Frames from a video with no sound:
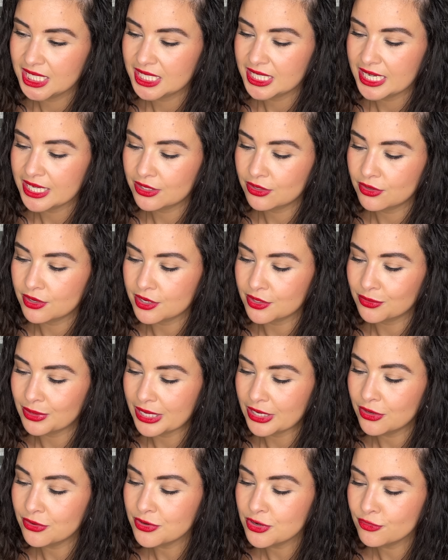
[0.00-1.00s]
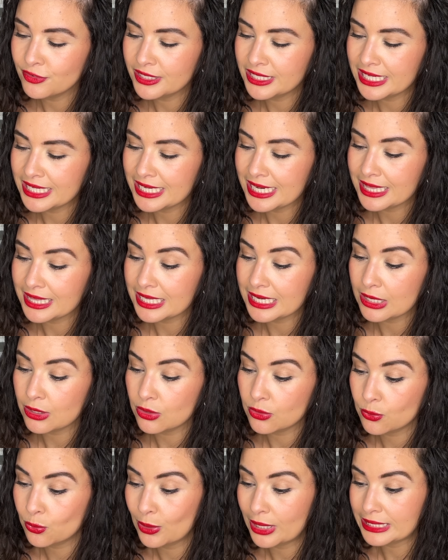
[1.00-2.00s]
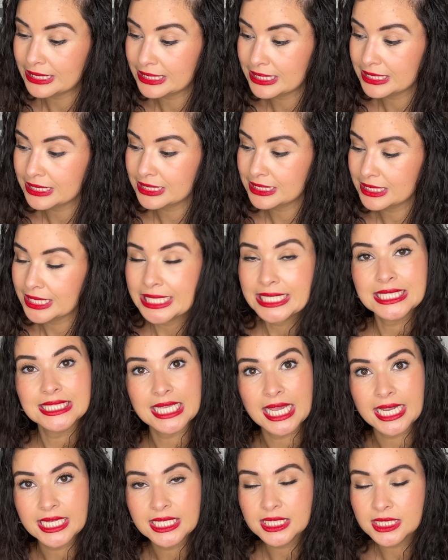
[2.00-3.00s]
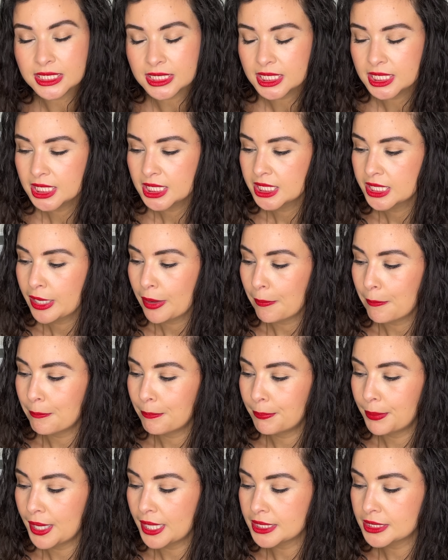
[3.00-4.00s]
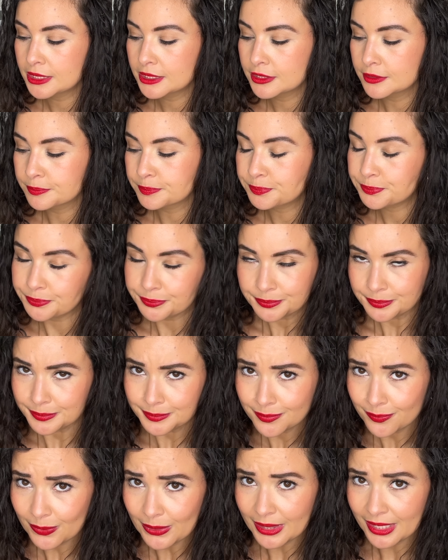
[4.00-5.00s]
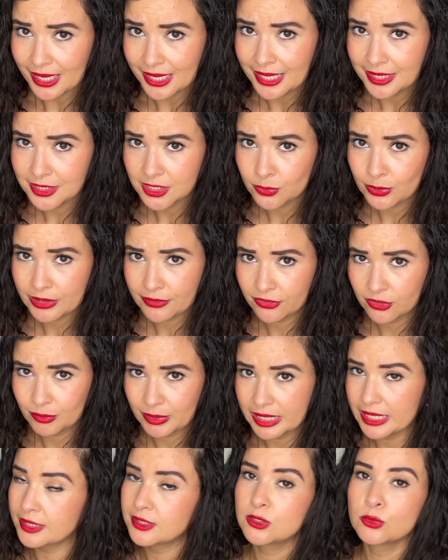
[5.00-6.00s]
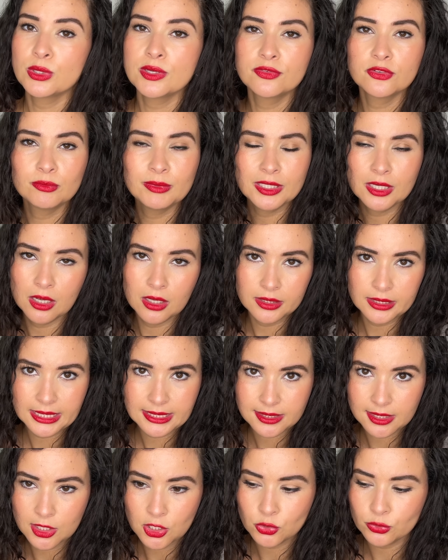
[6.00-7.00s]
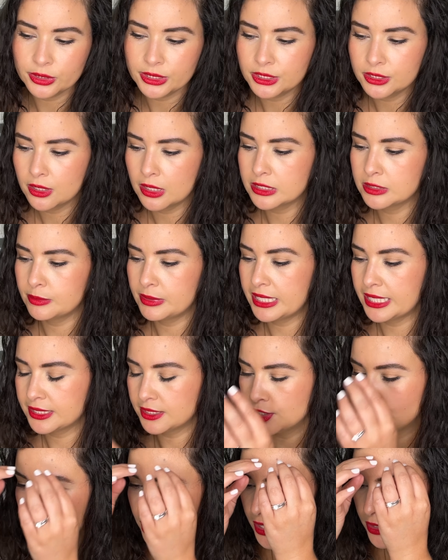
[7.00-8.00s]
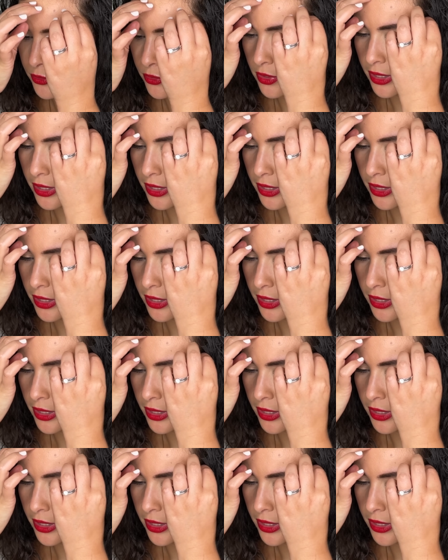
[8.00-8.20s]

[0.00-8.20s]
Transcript: I don't know. I don't know if I need anything quite this like second, but it's a oui for me. It's a oui for me on Lisa Eldridge cosmetics in general.